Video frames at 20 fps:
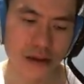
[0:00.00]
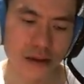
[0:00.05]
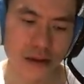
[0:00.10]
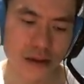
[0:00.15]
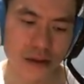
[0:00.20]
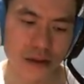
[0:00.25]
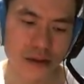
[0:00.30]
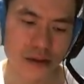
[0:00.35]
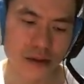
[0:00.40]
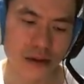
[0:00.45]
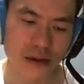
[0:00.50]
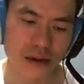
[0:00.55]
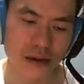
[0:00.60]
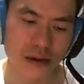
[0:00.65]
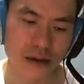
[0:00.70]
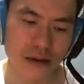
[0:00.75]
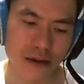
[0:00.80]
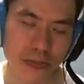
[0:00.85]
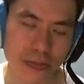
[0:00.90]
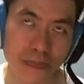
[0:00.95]
let's see.
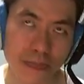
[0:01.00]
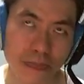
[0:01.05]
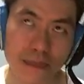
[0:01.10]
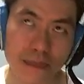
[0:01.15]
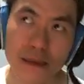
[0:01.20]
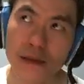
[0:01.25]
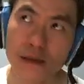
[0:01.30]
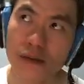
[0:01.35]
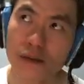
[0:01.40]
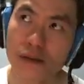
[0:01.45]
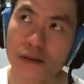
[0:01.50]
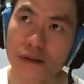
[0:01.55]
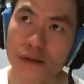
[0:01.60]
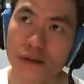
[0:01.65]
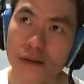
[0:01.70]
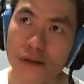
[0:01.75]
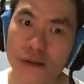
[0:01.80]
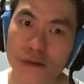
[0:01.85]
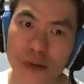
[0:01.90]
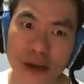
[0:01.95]

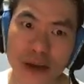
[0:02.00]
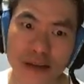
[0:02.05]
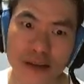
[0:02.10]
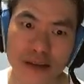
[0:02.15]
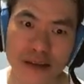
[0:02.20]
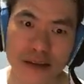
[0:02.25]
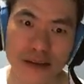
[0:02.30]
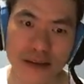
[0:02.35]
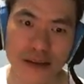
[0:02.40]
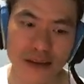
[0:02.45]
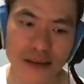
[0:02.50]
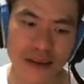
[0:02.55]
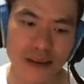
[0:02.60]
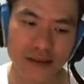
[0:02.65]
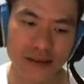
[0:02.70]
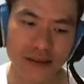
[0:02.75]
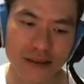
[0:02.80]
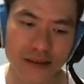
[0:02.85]
When this